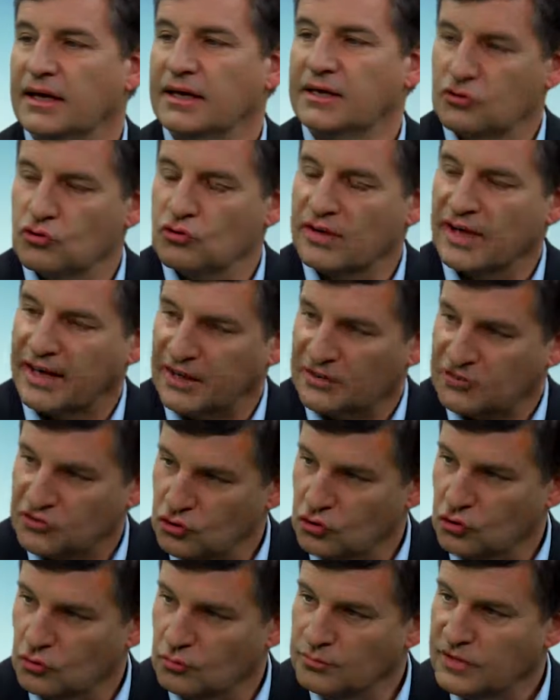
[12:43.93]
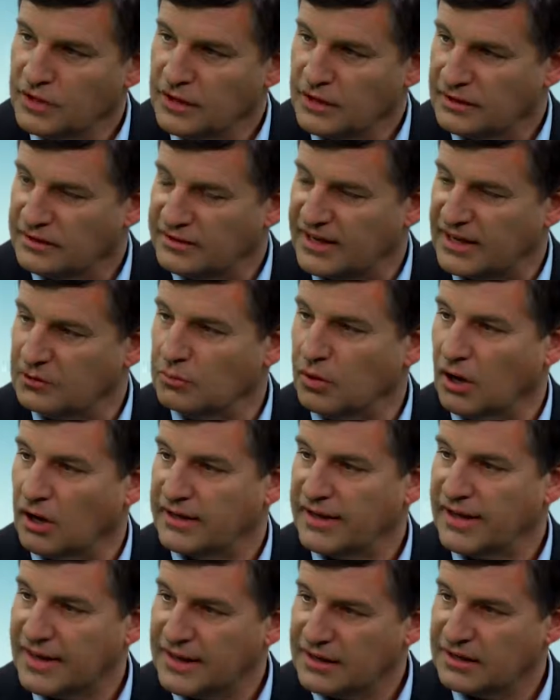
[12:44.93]
you can assume that by
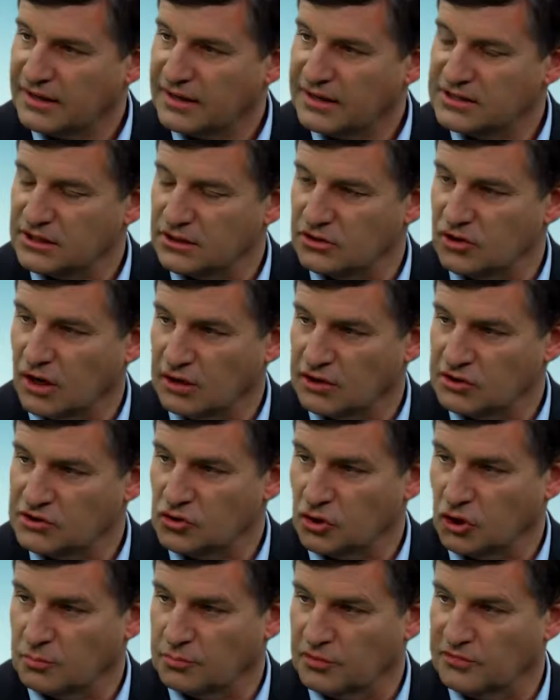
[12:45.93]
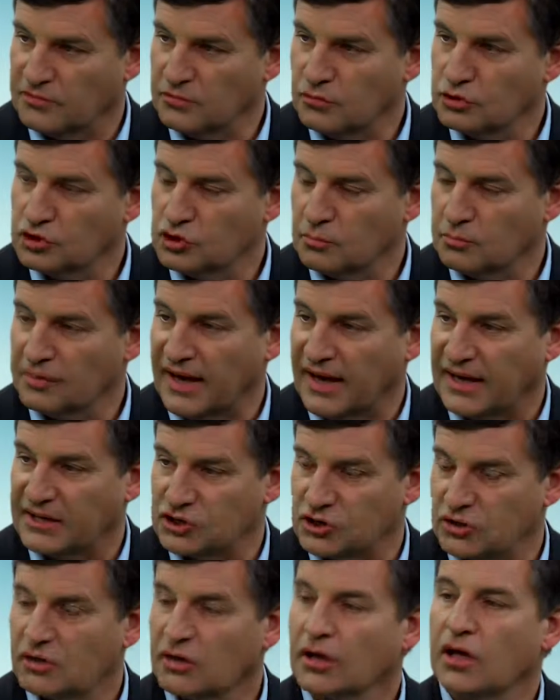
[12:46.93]
increasing diastolic perfusion
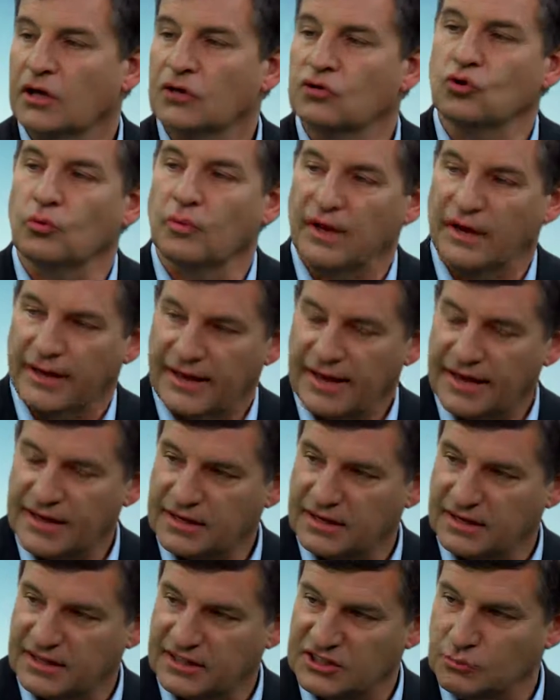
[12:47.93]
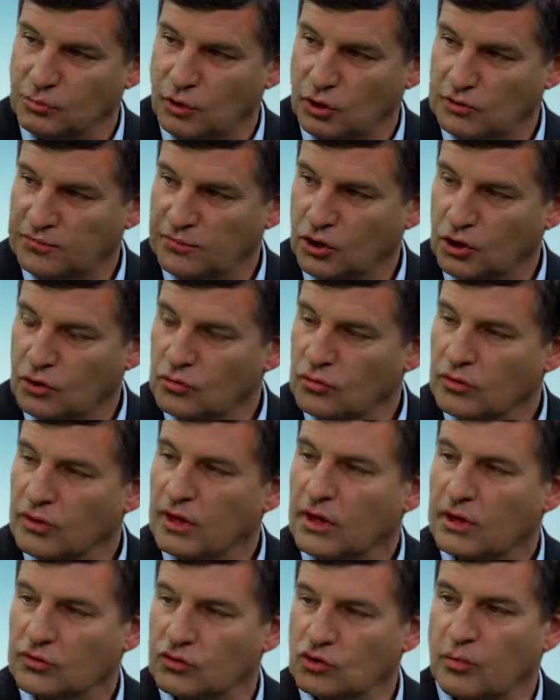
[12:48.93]
pressure, you will increase blood flow,
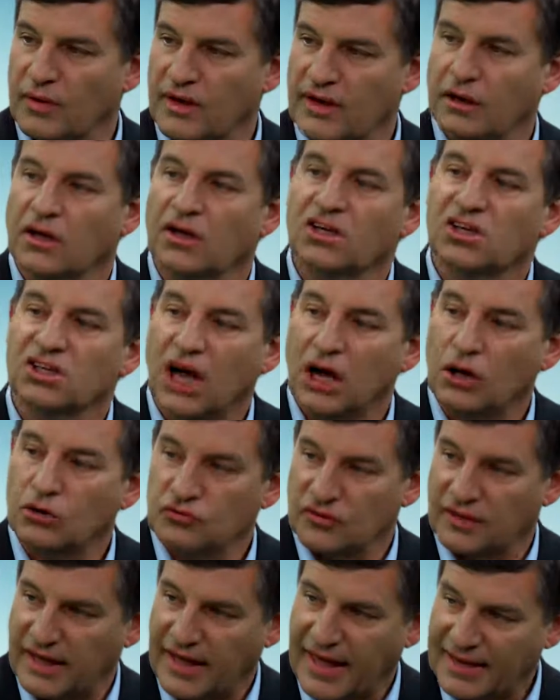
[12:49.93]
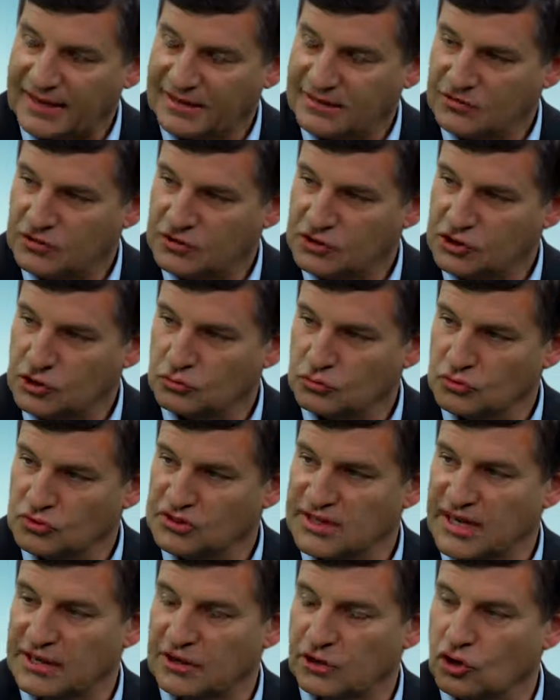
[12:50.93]
you will counteract, so to
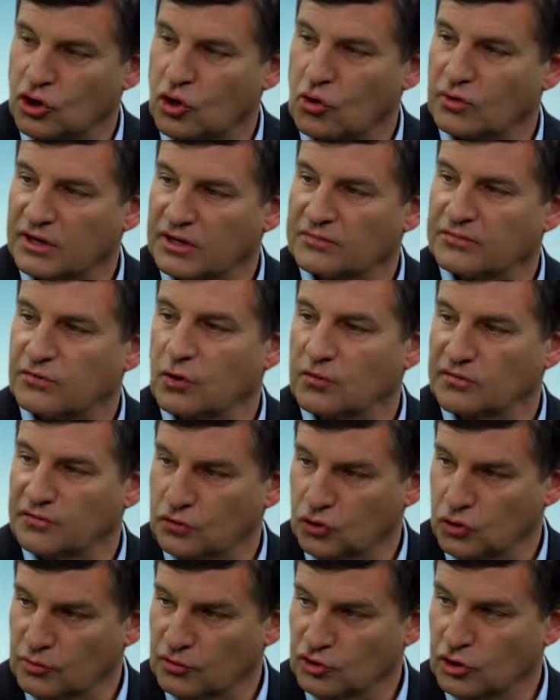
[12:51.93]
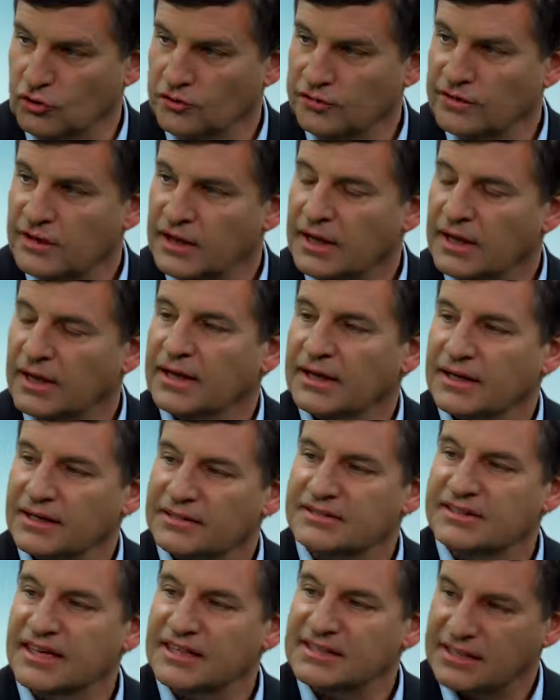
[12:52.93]
say, the no reflow phenomenon.
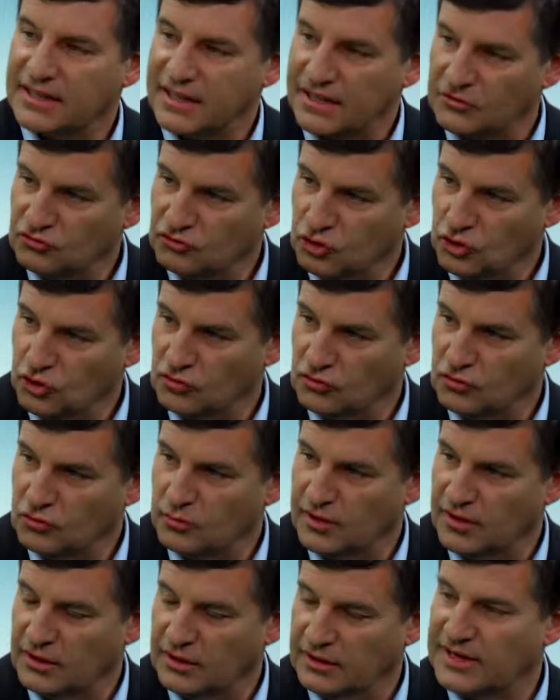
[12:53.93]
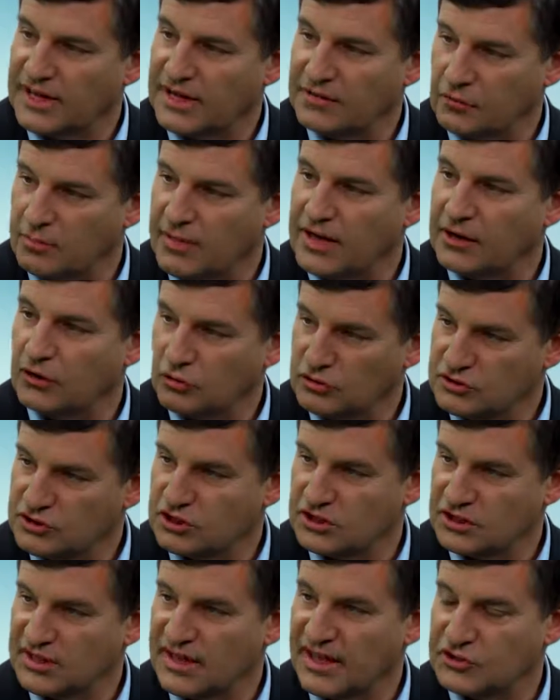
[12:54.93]
This in turn will give a better
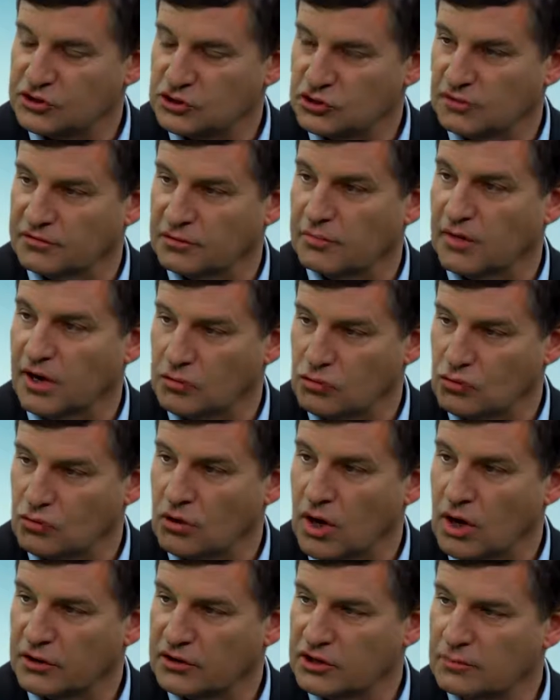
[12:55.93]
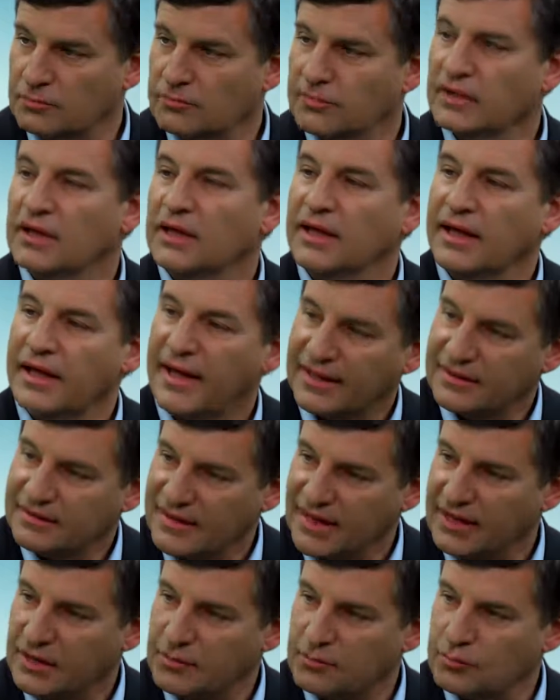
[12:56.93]
oxygenation of the myocardium and
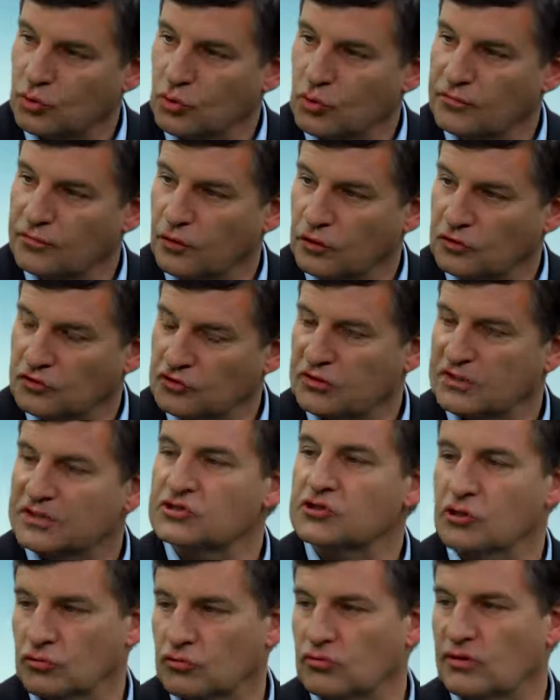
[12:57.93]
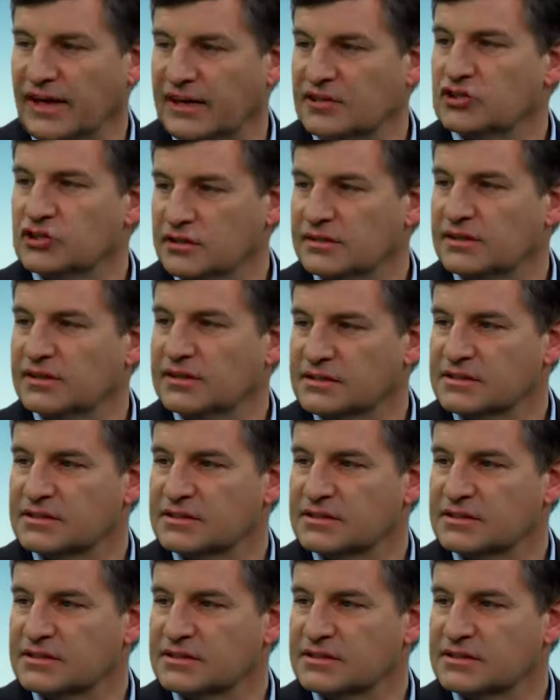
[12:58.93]
can improve also the circulation.